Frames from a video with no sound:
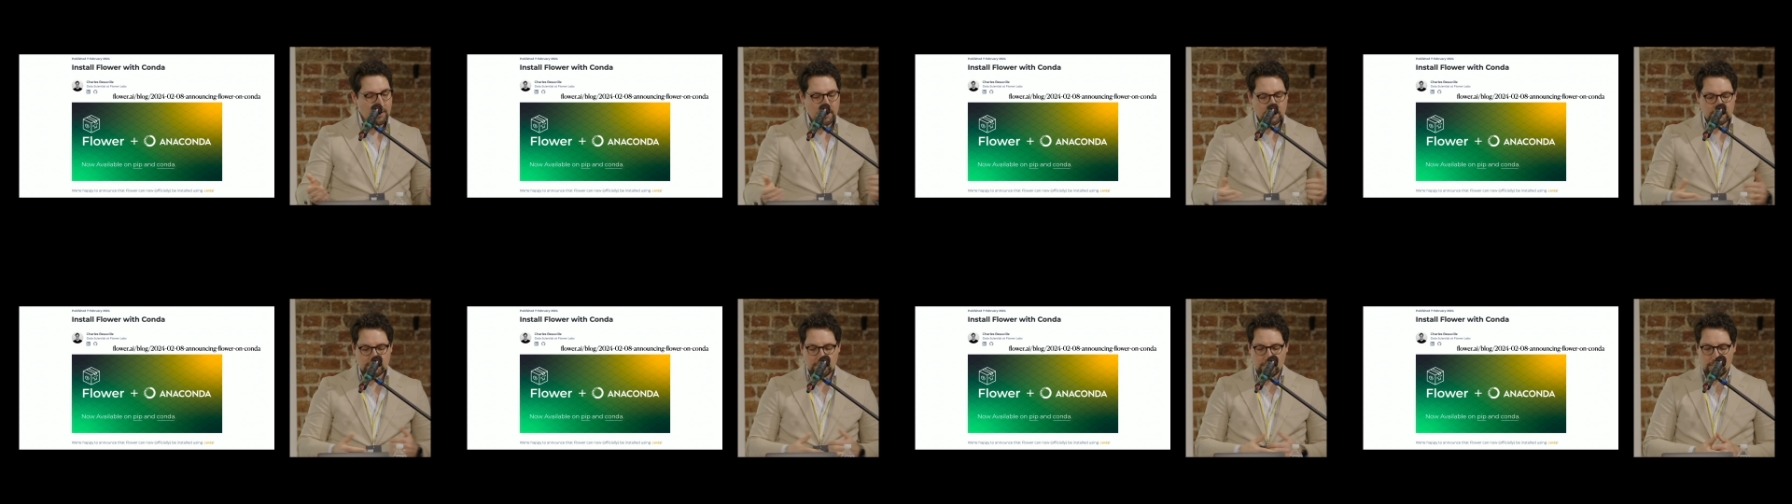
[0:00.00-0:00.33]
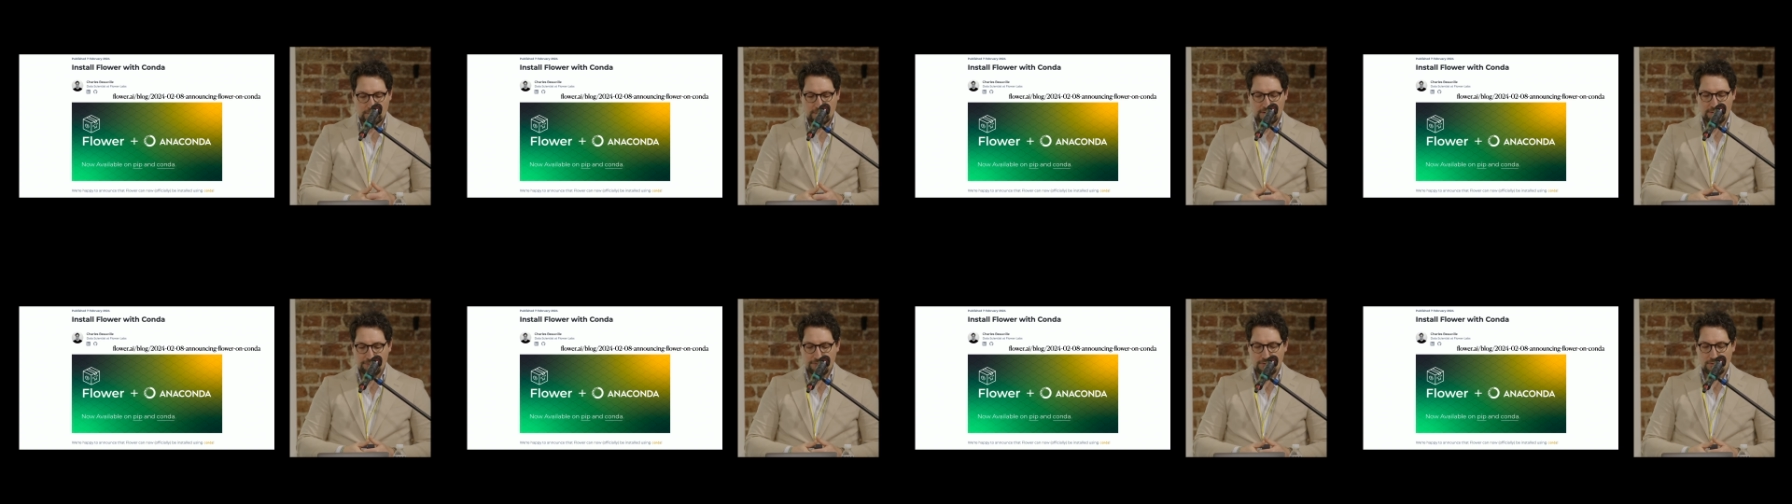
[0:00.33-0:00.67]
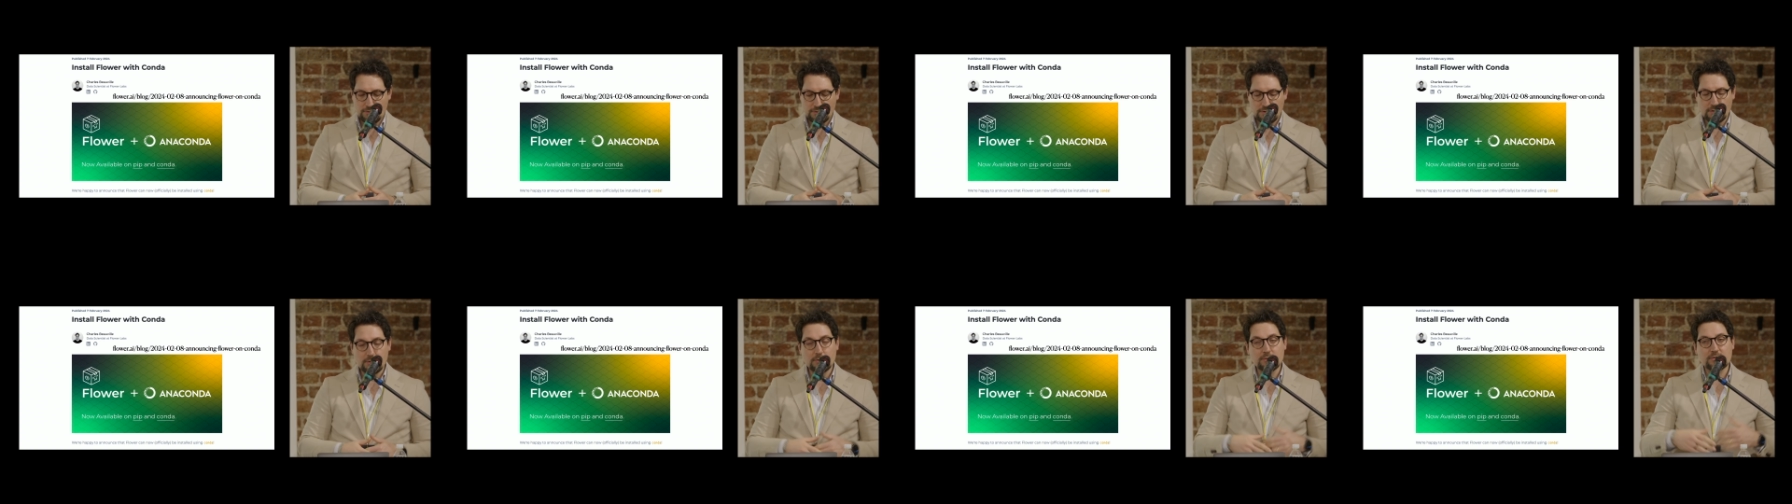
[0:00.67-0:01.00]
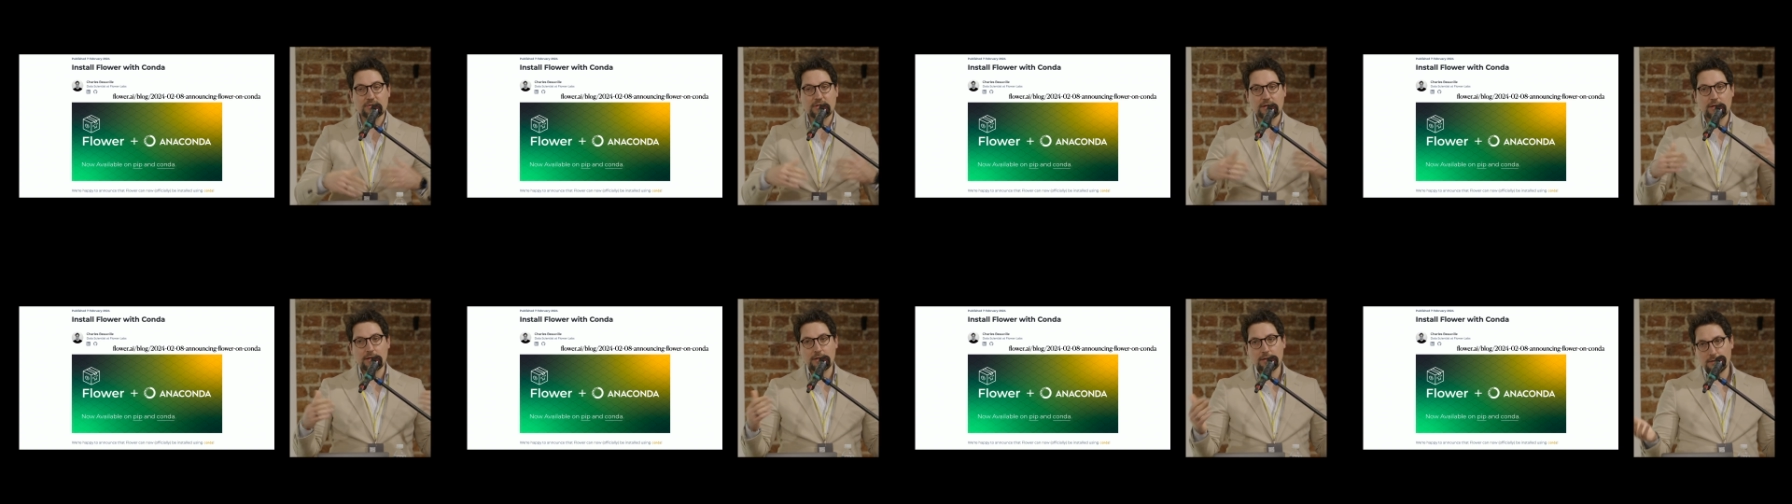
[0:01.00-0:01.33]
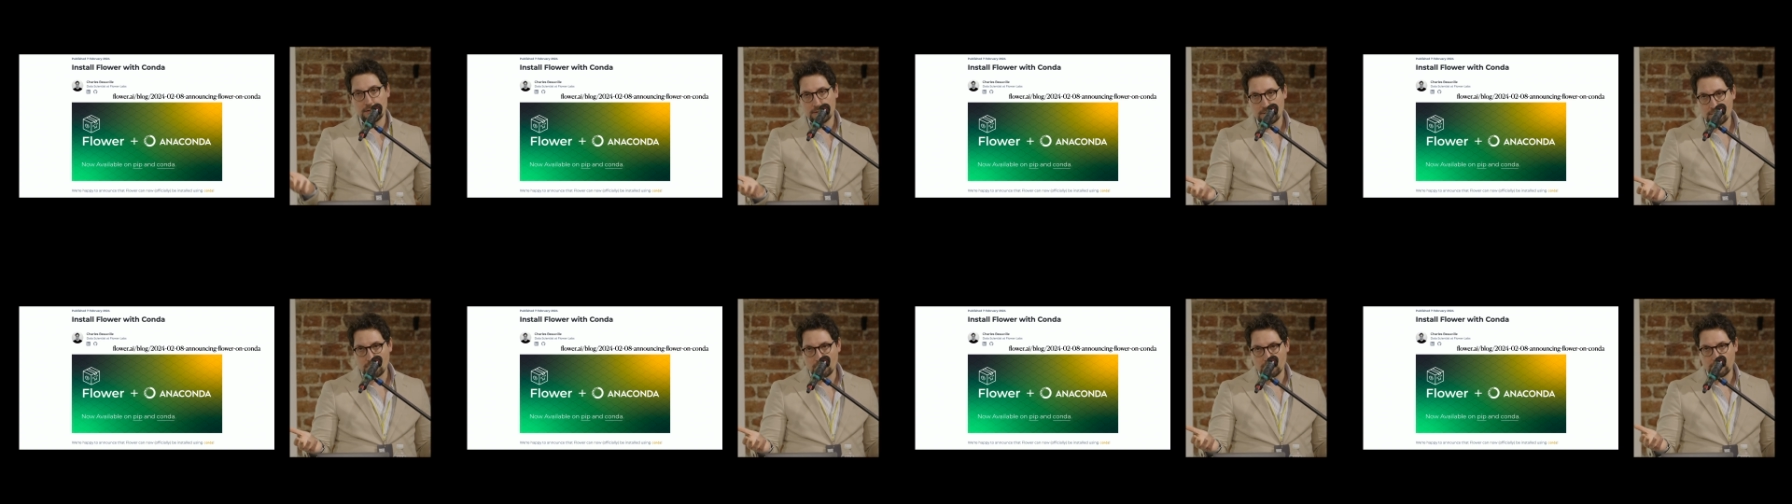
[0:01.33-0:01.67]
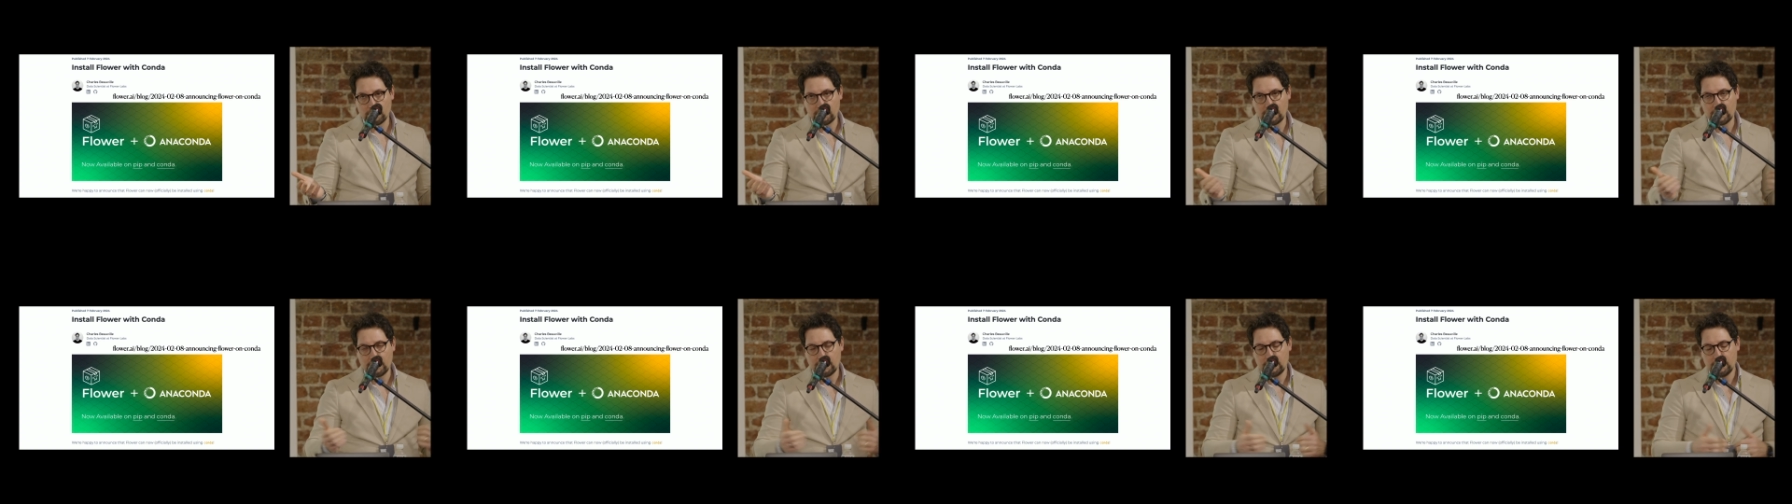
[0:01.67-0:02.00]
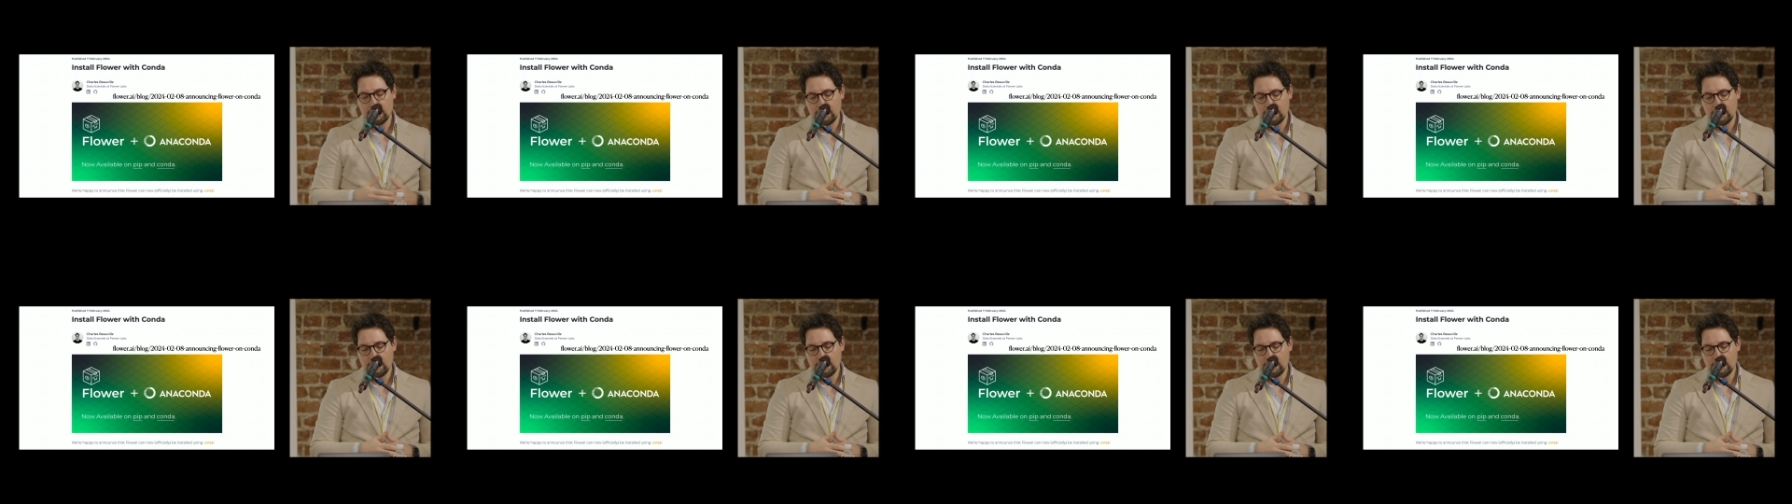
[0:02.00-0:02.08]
So if you're using Conda